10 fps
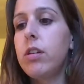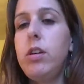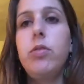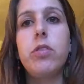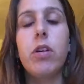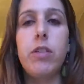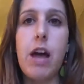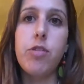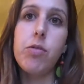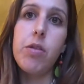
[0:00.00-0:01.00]
using our
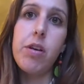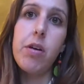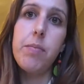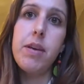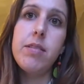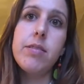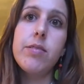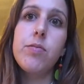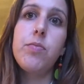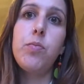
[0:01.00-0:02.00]
natural
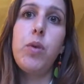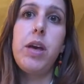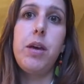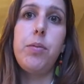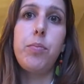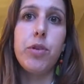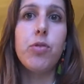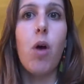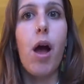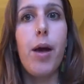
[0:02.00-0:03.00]
therapies, we
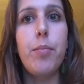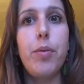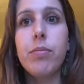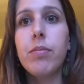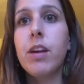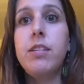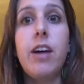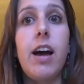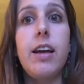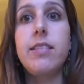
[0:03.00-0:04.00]
prescribe
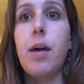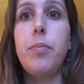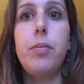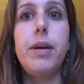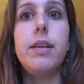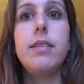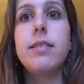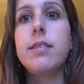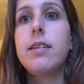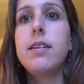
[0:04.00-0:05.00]
diet
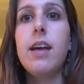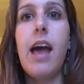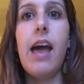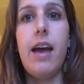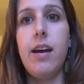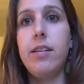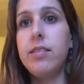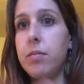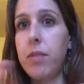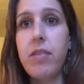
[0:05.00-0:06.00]
supplements
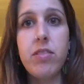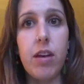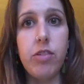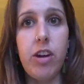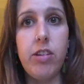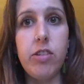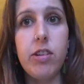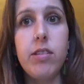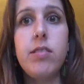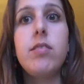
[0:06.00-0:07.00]
and some lifestyle
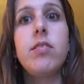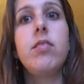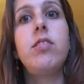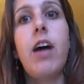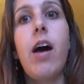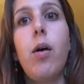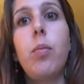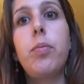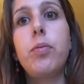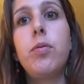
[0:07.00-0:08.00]
changes to
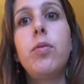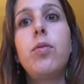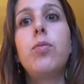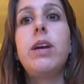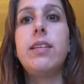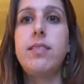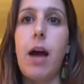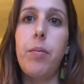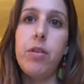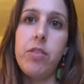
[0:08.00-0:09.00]
help
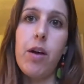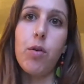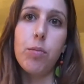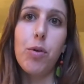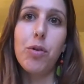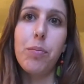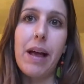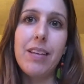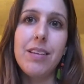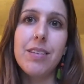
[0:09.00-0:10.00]
reestablish that hormonal
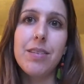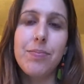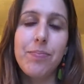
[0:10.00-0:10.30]
balance.